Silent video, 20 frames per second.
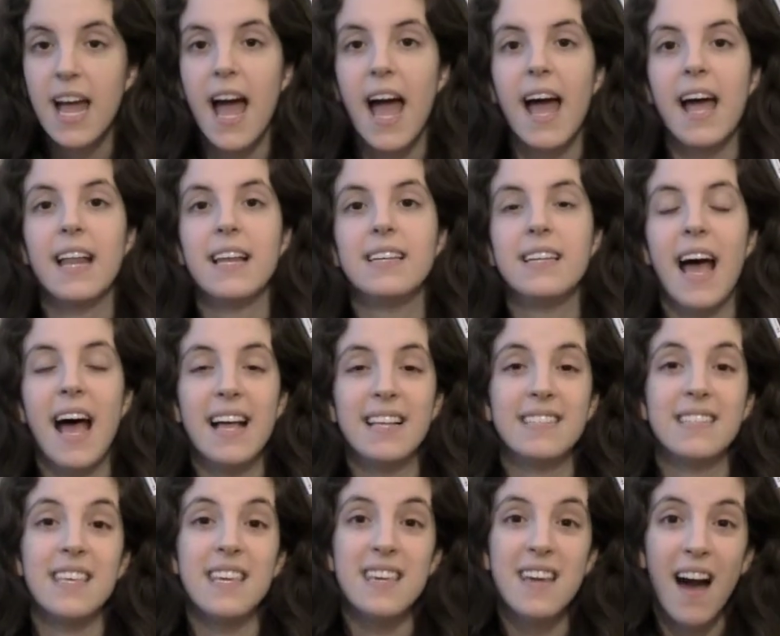And
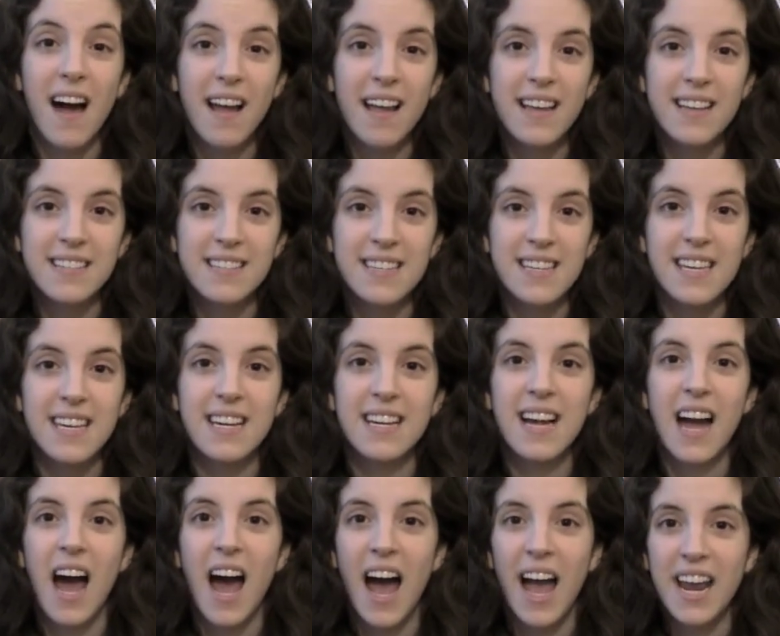as the youngest, he
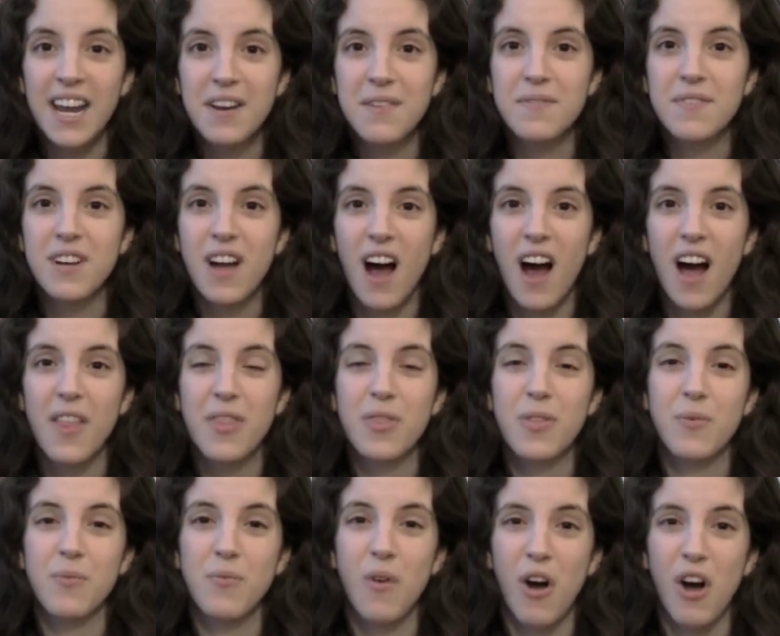kind of got
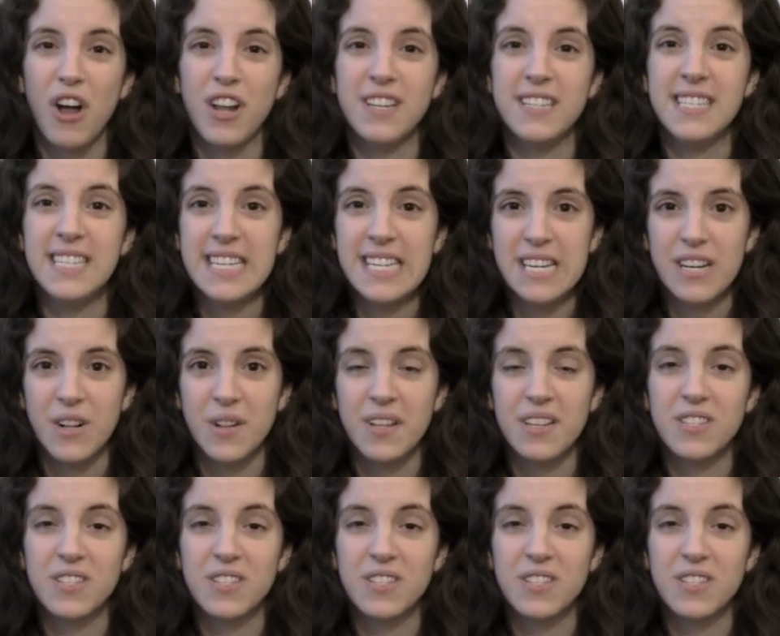the raw deal.